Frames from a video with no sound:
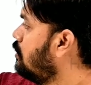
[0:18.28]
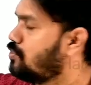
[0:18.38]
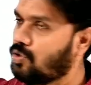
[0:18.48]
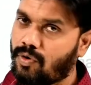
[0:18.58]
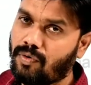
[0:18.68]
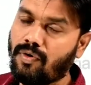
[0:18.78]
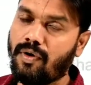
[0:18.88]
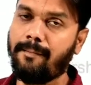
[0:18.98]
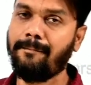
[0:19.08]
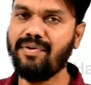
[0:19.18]

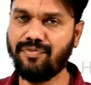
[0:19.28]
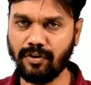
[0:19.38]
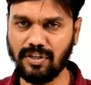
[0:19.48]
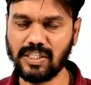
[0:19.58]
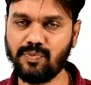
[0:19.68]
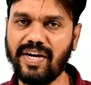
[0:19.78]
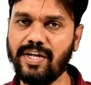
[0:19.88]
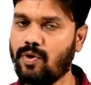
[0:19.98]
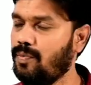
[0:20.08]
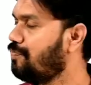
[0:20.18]
So before this
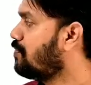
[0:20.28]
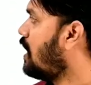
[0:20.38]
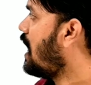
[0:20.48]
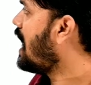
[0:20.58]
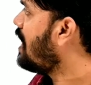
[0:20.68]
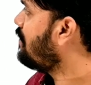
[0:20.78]
video, I